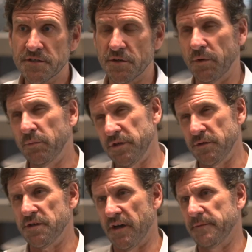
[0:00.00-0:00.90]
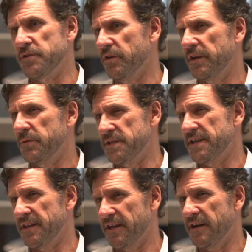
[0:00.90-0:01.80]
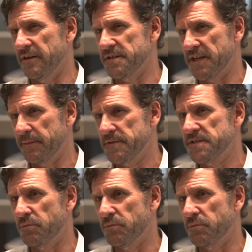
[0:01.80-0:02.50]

So when we do diamond drilling, we tend to get higher samples,